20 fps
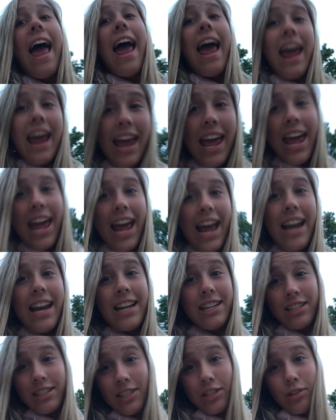and
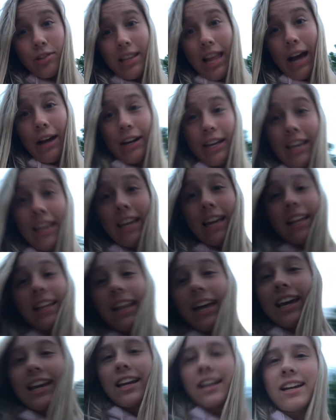it's just too cloudy.
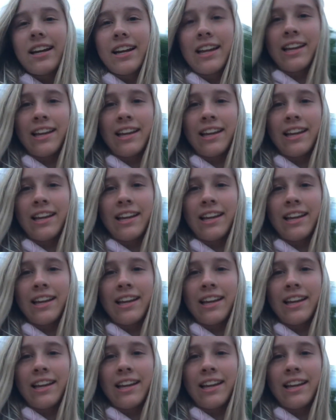Like,